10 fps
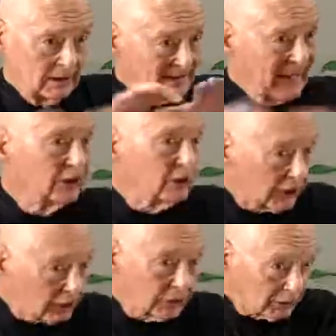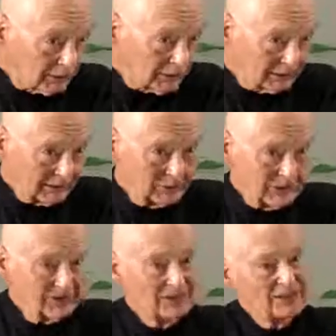down under. That
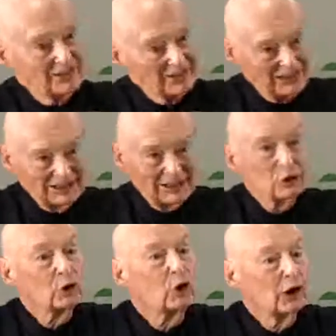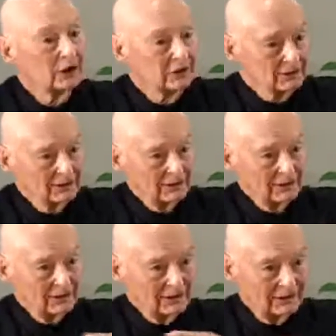means in the colon
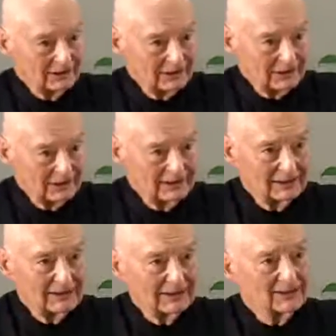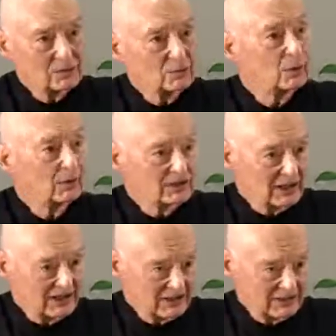or in the small
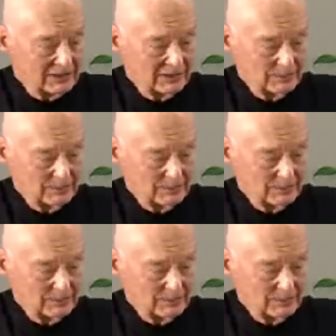intestine.